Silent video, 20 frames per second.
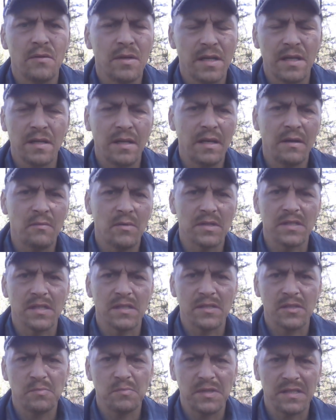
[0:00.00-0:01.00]
He he
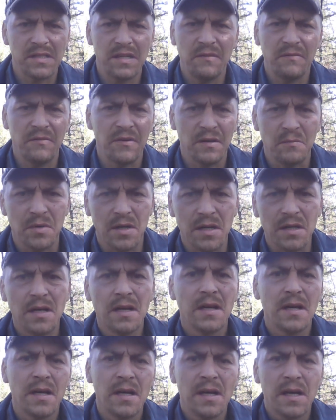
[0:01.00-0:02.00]
wasn't specific, but
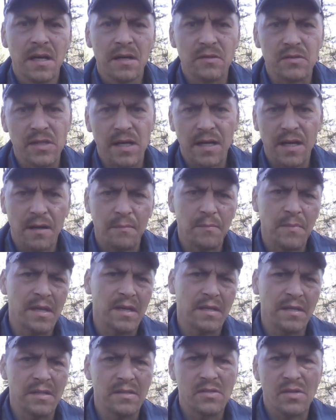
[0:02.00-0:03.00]
he was like, "I
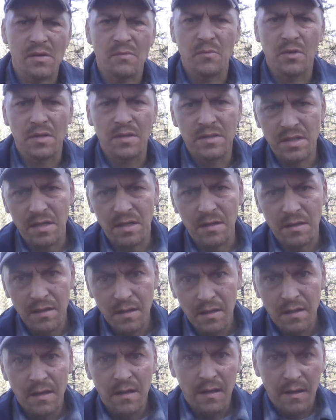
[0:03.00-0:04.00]
may need someone to
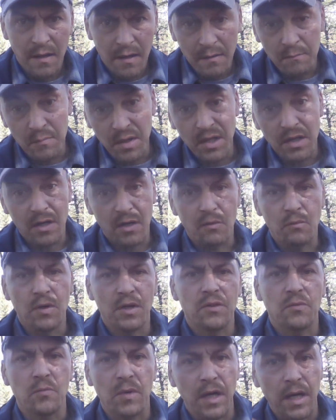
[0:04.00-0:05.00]
be there
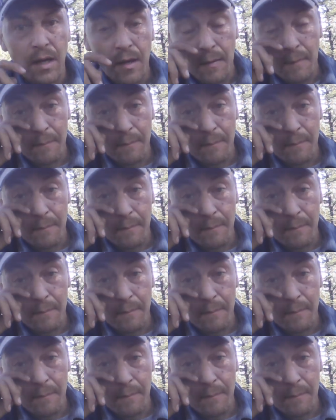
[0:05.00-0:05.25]
with me."